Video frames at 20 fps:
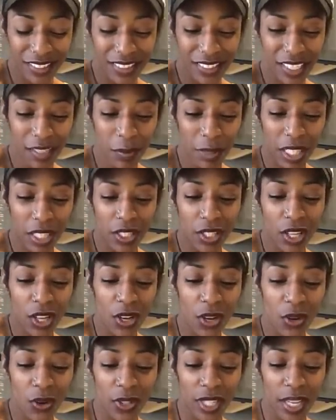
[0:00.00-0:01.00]
leave me
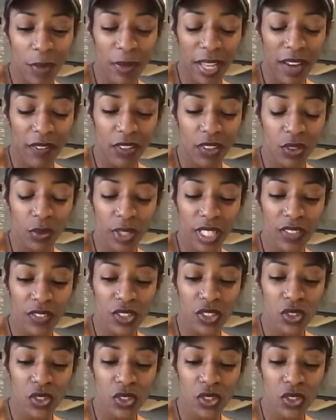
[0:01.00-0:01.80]
alone. Yeah, we have the Three of